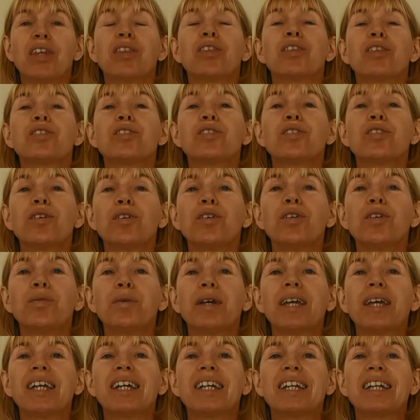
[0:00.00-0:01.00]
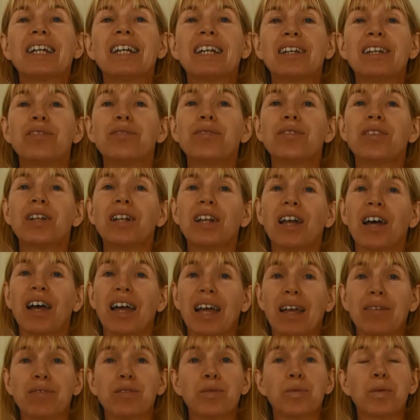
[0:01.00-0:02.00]
the sooner we can live the
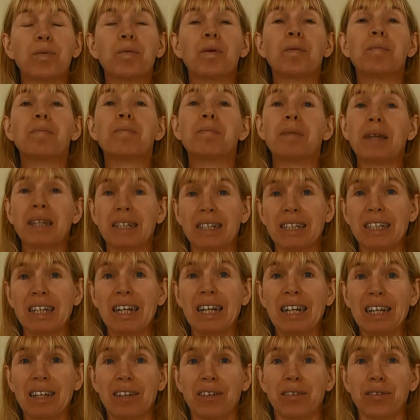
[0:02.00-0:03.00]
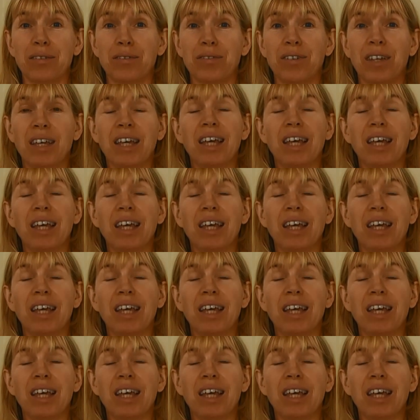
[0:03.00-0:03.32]
lives we were meant to live,